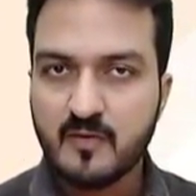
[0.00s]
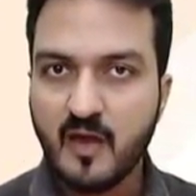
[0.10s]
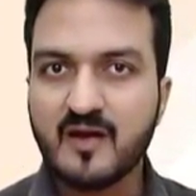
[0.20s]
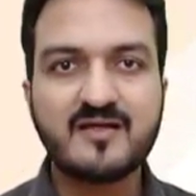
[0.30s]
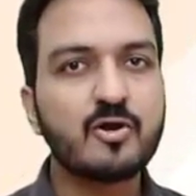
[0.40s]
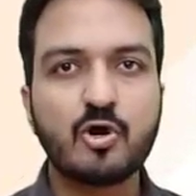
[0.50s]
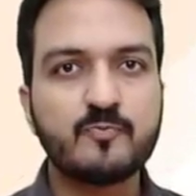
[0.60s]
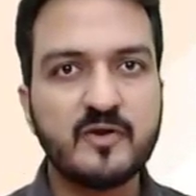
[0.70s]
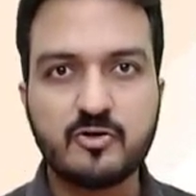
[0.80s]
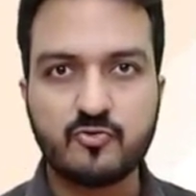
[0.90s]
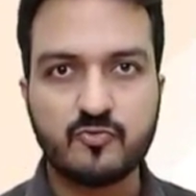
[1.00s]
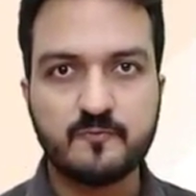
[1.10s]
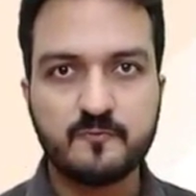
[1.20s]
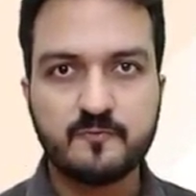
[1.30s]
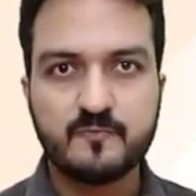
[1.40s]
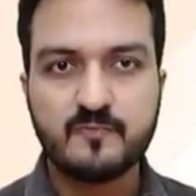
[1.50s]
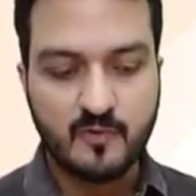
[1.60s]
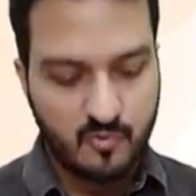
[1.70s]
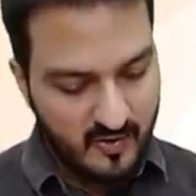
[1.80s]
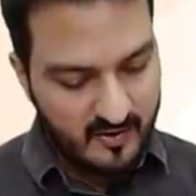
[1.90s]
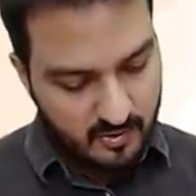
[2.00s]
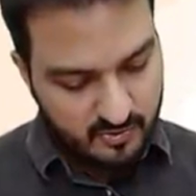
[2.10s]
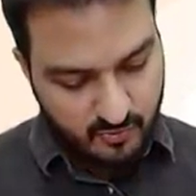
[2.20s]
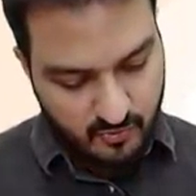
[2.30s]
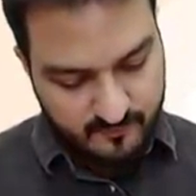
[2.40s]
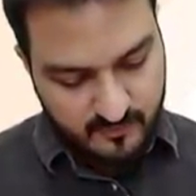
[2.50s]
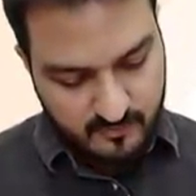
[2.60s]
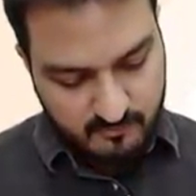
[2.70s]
It cannot be true. Why not true?